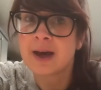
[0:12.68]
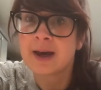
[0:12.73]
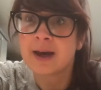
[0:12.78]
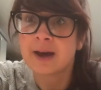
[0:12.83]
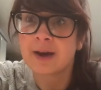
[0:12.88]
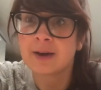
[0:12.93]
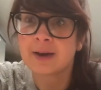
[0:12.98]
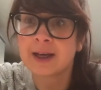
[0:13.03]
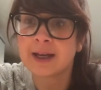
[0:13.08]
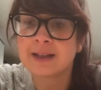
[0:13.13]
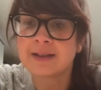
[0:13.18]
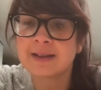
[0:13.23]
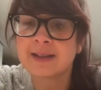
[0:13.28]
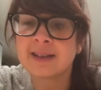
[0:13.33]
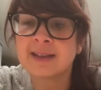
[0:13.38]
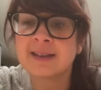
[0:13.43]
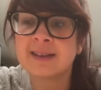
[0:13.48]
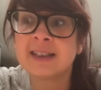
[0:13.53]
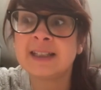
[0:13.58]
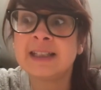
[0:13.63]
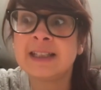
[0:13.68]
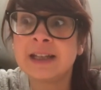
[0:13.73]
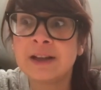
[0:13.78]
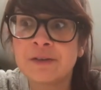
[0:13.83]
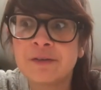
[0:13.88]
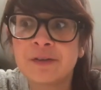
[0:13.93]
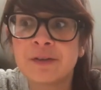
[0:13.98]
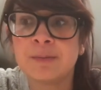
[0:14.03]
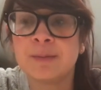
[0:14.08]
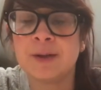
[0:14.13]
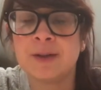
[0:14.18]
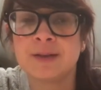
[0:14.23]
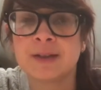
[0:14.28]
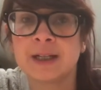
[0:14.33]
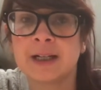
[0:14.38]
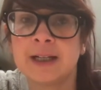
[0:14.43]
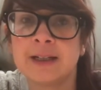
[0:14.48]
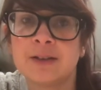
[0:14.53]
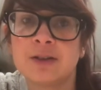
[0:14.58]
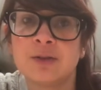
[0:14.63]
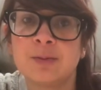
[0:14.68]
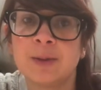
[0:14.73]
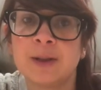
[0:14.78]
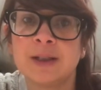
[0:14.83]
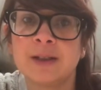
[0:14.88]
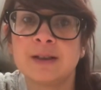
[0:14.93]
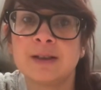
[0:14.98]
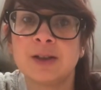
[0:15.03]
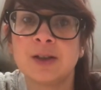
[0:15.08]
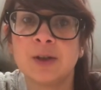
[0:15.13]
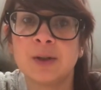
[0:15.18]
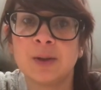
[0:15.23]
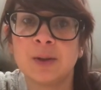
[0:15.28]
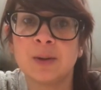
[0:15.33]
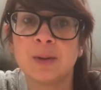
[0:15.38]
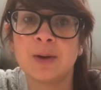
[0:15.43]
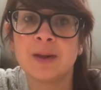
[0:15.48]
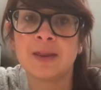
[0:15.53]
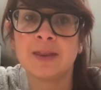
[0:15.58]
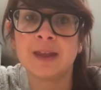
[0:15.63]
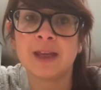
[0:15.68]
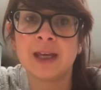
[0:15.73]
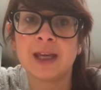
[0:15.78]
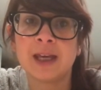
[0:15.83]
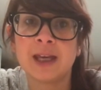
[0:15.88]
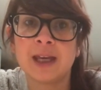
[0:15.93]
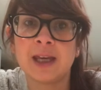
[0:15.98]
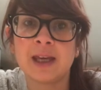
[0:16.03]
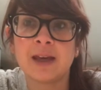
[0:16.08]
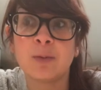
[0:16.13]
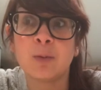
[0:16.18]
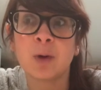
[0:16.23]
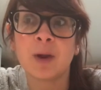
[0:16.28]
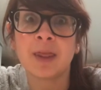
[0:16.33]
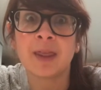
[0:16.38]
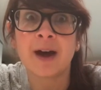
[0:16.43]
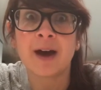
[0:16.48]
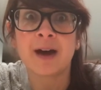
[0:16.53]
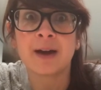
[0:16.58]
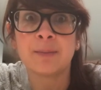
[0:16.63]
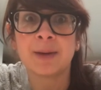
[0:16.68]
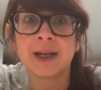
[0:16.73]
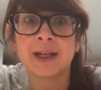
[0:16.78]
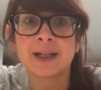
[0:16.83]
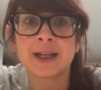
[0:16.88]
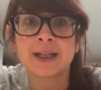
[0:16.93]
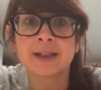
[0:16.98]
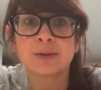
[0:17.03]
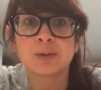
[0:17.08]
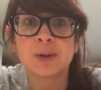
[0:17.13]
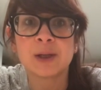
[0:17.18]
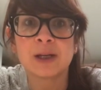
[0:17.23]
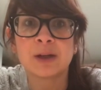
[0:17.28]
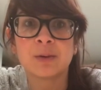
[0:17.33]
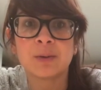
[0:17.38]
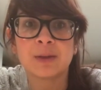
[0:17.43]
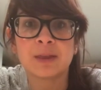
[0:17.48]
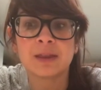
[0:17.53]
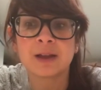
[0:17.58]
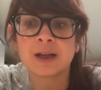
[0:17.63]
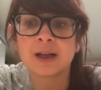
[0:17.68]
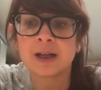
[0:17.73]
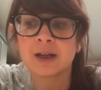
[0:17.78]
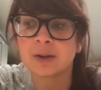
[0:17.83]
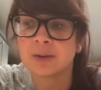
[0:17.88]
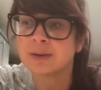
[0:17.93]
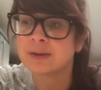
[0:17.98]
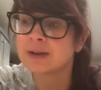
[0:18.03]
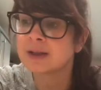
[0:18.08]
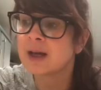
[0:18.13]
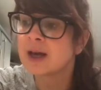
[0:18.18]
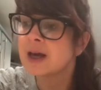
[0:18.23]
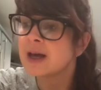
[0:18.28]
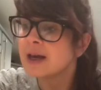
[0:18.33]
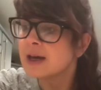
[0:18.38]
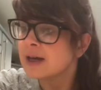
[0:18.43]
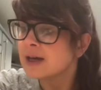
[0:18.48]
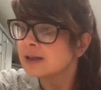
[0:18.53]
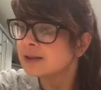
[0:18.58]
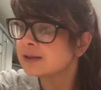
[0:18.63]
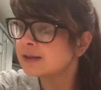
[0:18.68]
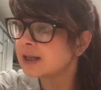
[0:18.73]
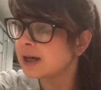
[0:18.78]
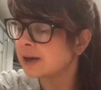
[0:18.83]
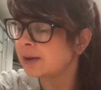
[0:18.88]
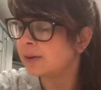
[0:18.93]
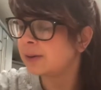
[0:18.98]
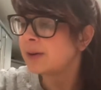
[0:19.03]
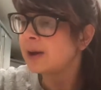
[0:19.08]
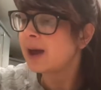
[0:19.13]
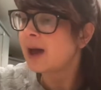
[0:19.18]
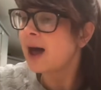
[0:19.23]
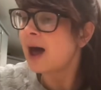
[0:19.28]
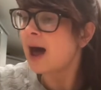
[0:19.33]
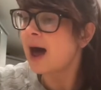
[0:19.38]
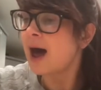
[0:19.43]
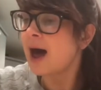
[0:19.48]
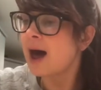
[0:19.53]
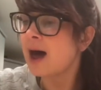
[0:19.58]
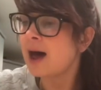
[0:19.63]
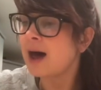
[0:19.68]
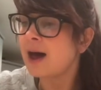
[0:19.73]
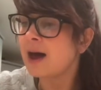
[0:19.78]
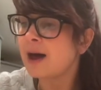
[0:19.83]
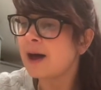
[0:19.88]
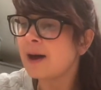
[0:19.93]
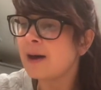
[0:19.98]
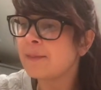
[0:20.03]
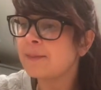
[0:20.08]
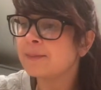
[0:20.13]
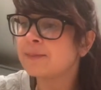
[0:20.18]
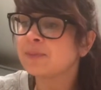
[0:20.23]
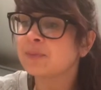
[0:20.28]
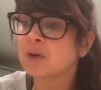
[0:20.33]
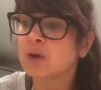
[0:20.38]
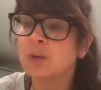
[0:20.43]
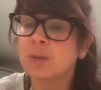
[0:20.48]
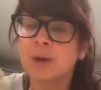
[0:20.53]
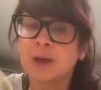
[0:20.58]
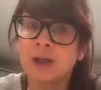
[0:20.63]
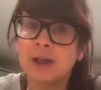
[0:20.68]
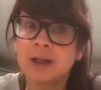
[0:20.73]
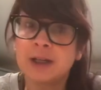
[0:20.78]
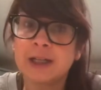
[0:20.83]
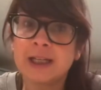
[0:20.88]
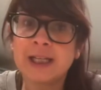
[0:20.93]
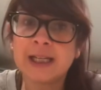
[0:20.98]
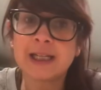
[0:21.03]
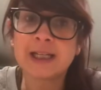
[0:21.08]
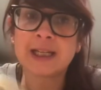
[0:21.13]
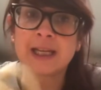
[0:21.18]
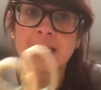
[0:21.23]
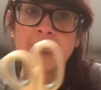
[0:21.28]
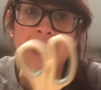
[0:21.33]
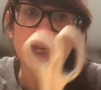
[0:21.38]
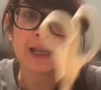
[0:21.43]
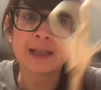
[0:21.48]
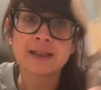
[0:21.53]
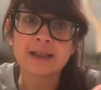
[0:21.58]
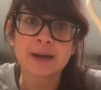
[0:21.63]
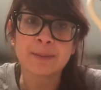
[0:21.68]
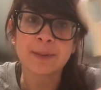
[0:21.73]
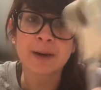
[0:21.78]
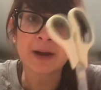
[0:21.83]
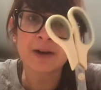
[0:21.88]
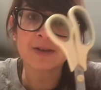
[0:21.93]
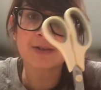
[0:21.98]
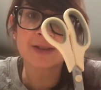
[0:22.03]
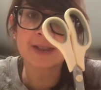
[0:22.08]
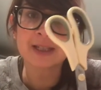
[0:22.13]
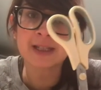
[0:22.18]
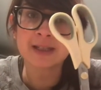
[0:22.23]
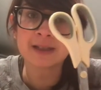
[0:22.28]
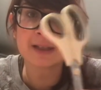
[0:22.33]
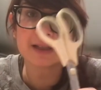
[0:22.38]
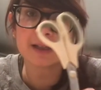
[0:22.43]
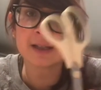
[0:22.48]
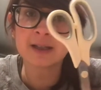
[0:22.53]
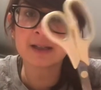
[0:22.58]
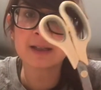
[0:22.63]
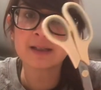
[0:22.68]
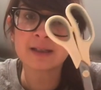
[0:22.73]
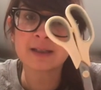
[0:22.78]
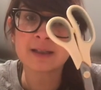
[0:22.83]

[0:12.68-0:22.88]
Okay, so this is a different musical instrument to the one that I made last week with the girls. So, um, what you're gonna need is a pair of scissors.